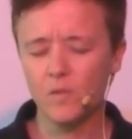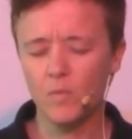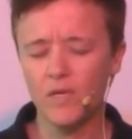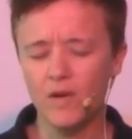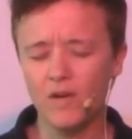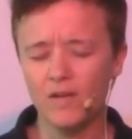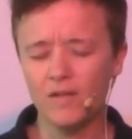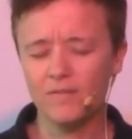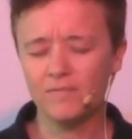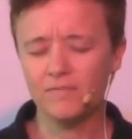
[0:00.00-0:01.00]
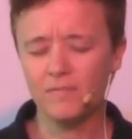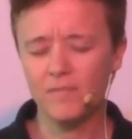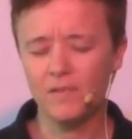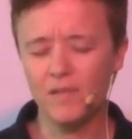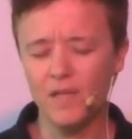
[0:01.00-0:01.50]
We are
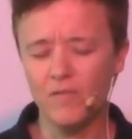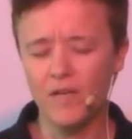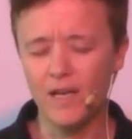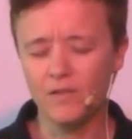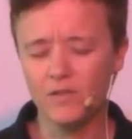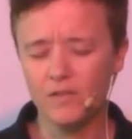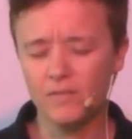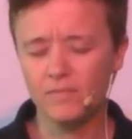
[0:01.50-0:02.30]
love in action,